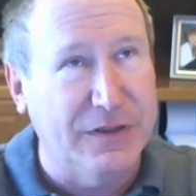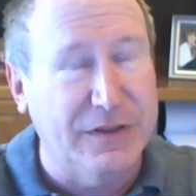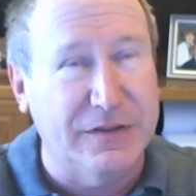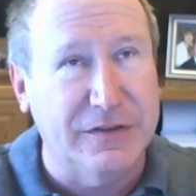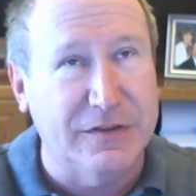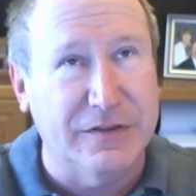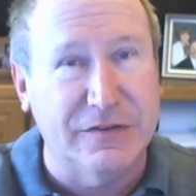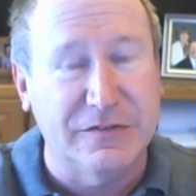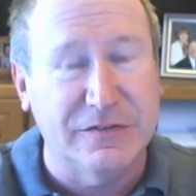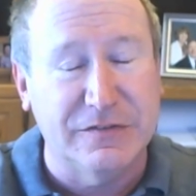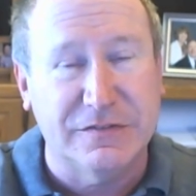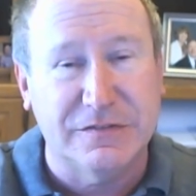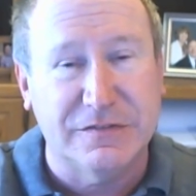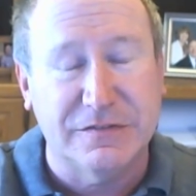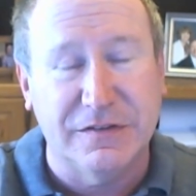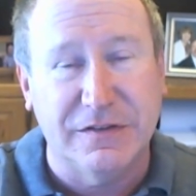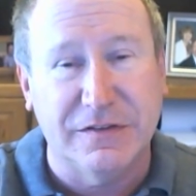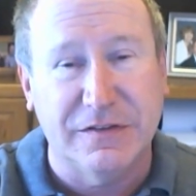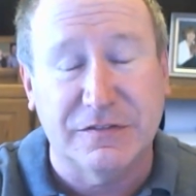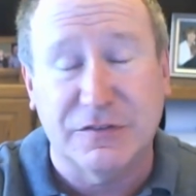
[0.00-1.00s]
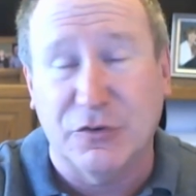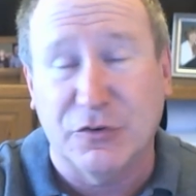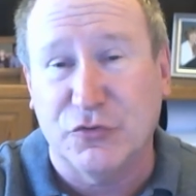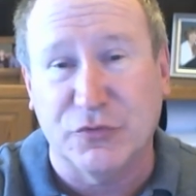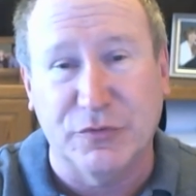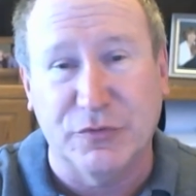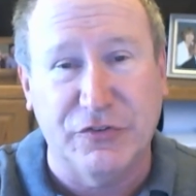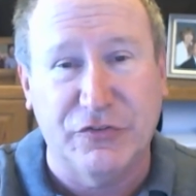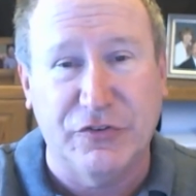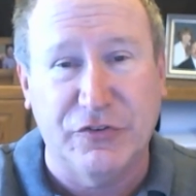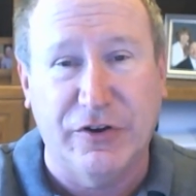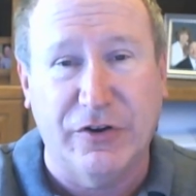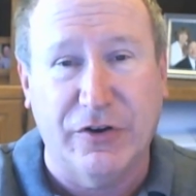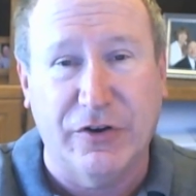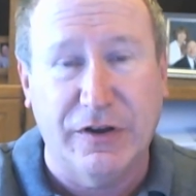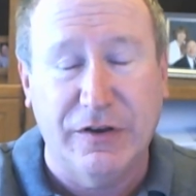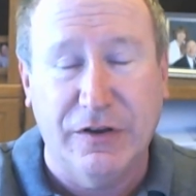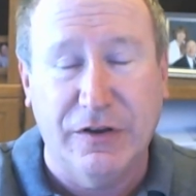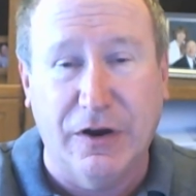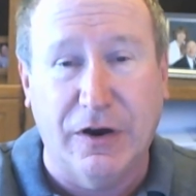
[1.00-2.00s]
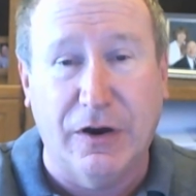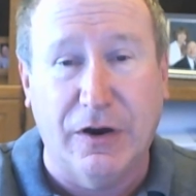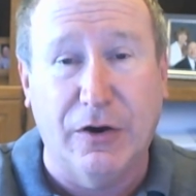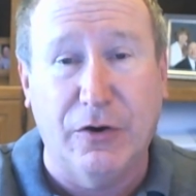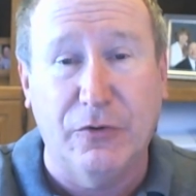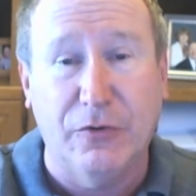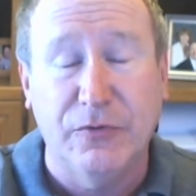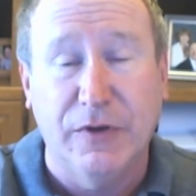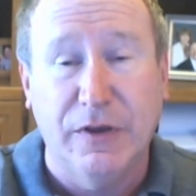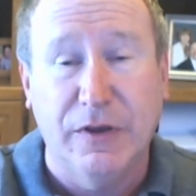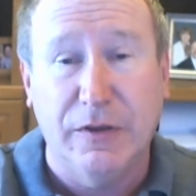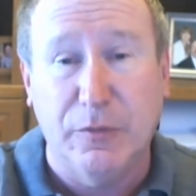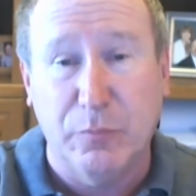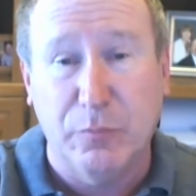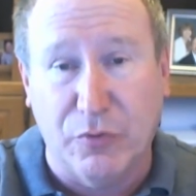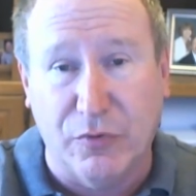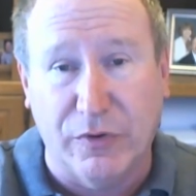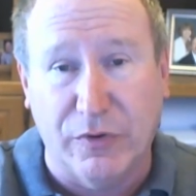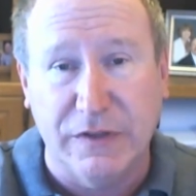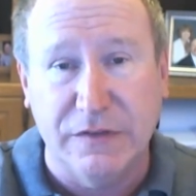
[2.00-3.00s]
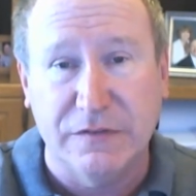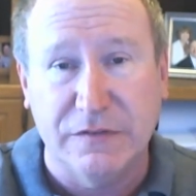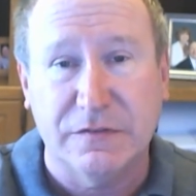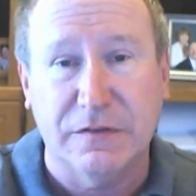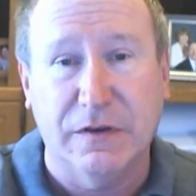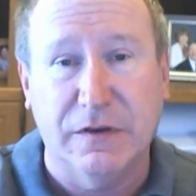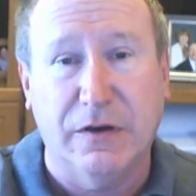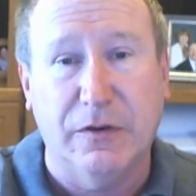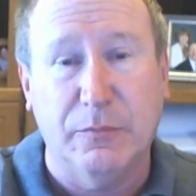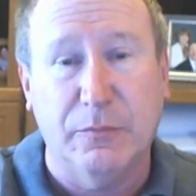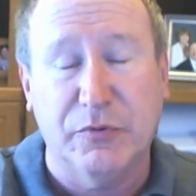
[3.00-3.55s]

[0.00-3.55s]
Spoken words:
is social engineering of employees,